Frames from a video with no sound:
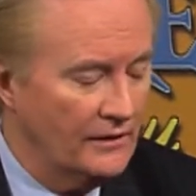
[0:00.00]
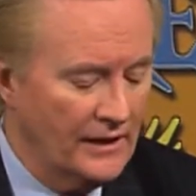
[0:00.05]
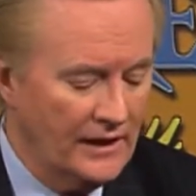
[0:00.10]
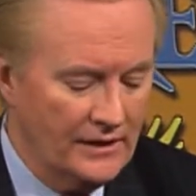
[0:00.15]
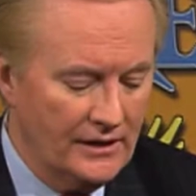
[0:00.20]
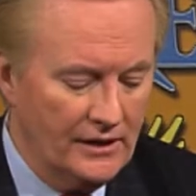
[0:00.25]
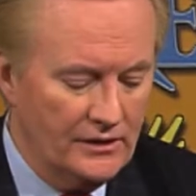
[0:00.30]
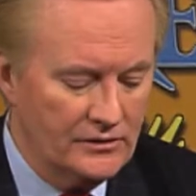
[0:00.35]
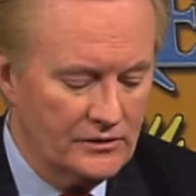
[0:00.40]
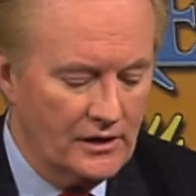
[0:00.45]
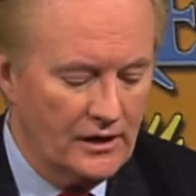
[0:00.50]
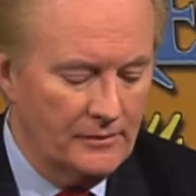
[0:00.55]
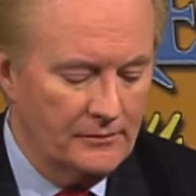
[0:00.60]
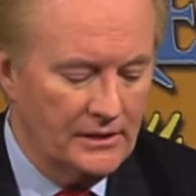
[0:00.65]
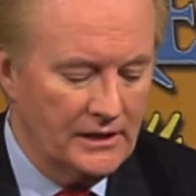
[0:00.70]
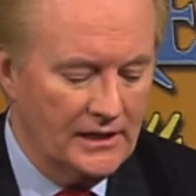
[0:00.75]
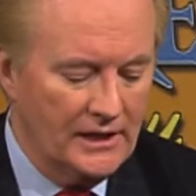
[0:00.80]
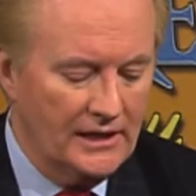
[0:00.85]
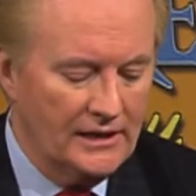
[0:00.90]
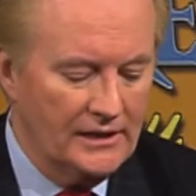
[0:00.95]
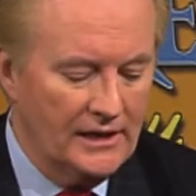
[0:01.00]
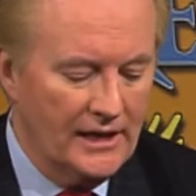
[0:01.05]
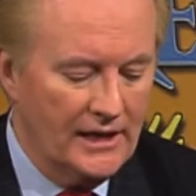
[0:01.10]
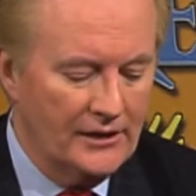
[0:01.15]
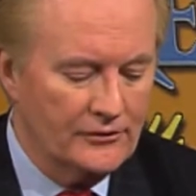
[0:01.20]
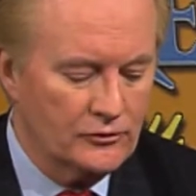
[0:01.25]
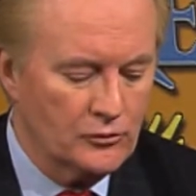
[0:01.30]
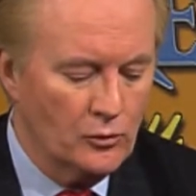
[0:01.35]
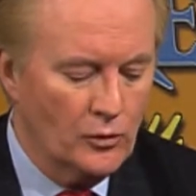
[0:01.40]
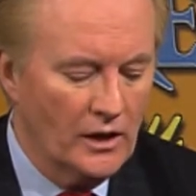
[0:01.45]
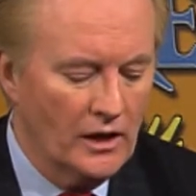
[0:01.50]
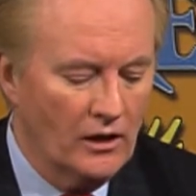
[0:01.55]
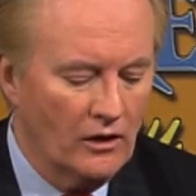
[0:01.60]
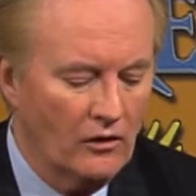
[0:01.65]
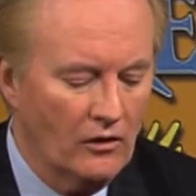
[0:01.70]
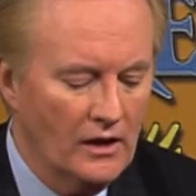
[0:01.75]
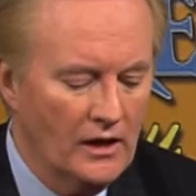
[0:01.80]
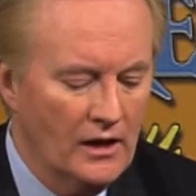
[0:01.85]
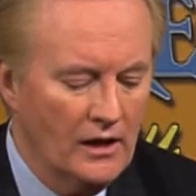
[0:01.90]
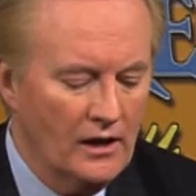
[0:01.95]
That is coming in as
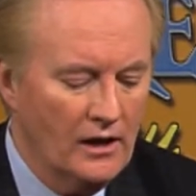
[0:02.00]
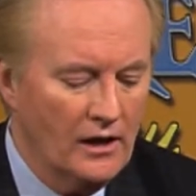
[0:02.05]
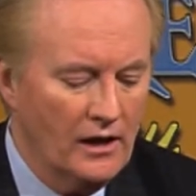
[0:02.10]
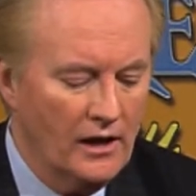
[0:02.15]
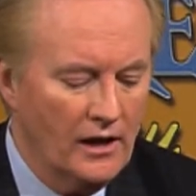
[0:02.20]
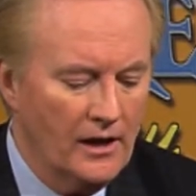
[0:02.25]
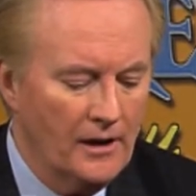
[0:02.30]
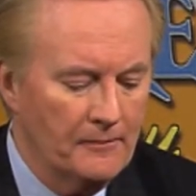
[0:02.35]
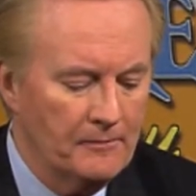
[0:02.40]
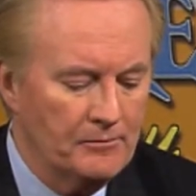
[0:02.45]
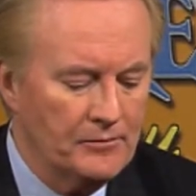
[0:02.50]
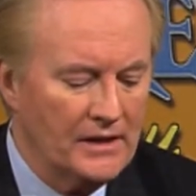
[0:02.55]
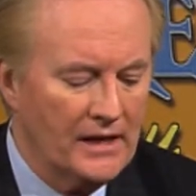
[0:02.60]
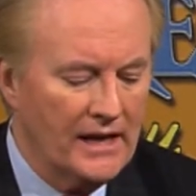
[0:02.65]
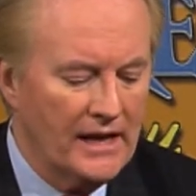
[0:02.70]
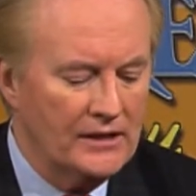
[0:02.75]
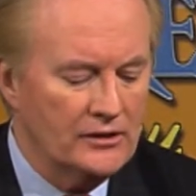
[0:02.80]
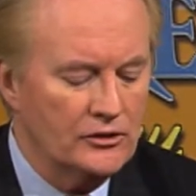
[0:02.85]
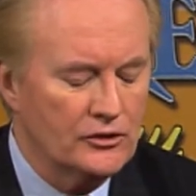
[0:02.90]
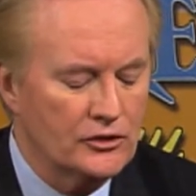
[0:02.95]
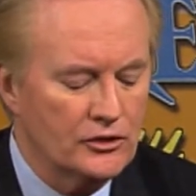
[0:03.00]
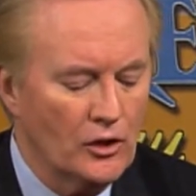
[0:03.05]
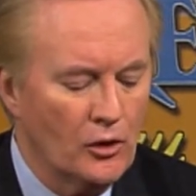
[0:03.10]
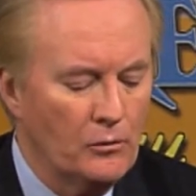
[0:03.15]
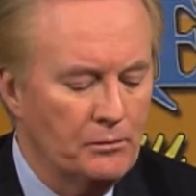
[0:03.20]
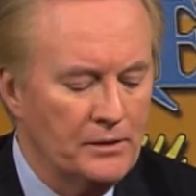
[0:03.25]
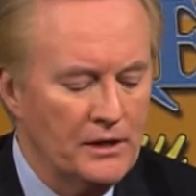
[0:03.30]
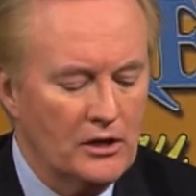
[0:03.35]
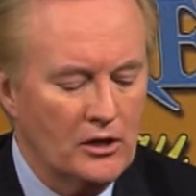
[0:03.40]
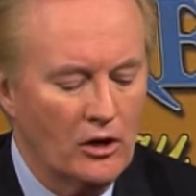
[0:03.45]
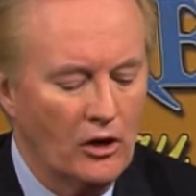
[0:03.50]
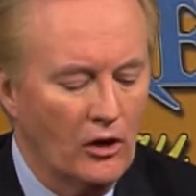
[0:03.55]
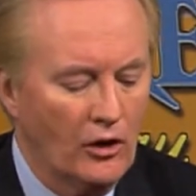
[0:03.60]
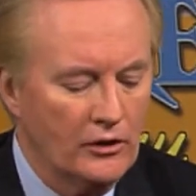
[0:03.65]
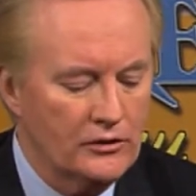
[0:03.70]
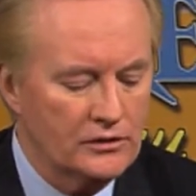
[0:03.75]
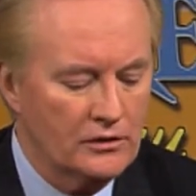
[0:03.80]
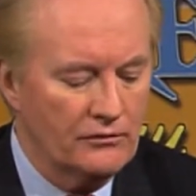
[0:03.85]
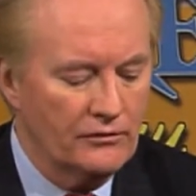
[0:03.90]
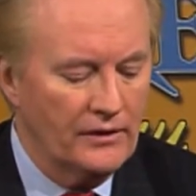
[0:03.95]
well. And so
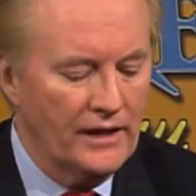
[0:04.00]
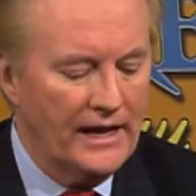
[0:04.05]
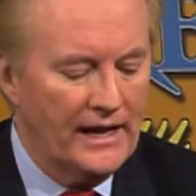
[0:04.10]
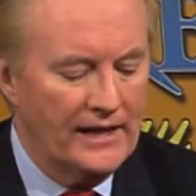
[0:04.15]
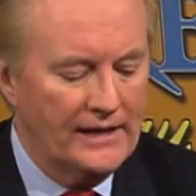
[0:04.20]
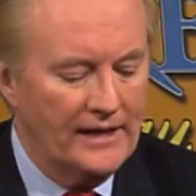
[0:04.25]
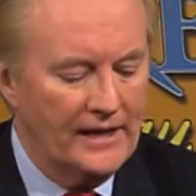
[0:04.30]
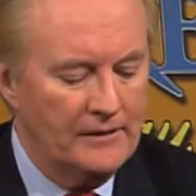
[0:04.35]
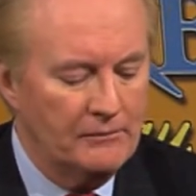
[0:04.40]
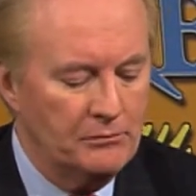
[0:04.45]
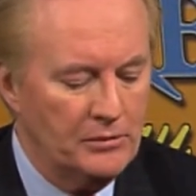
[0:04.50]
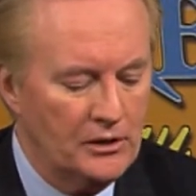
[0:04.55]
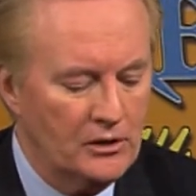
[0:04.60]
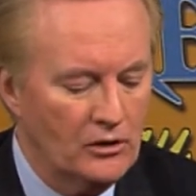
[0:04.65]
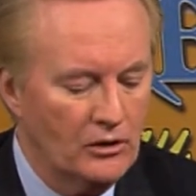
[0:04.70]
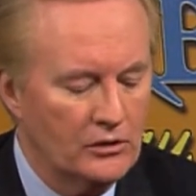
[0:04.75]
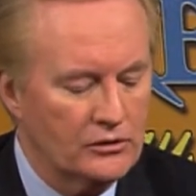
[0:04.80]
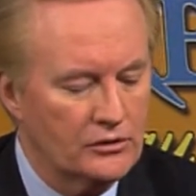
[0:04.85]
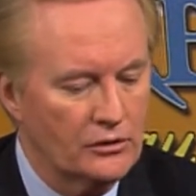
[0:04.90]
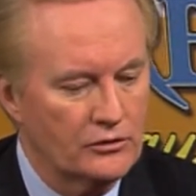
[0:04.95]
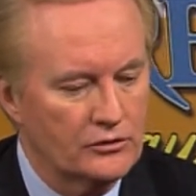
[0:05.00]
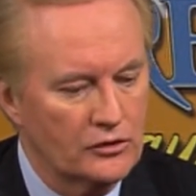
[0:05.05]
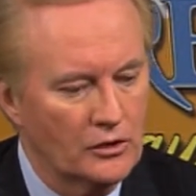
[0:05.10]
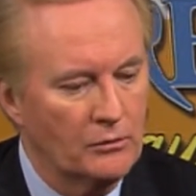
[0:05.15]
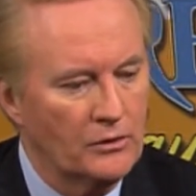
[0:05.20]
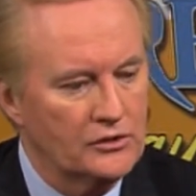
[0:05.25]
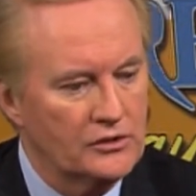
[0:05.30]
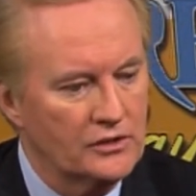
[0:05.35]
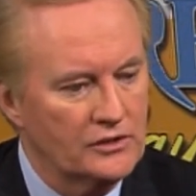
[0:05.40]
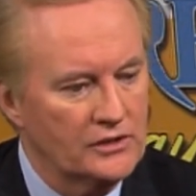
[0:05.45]
because of that, and because there's so much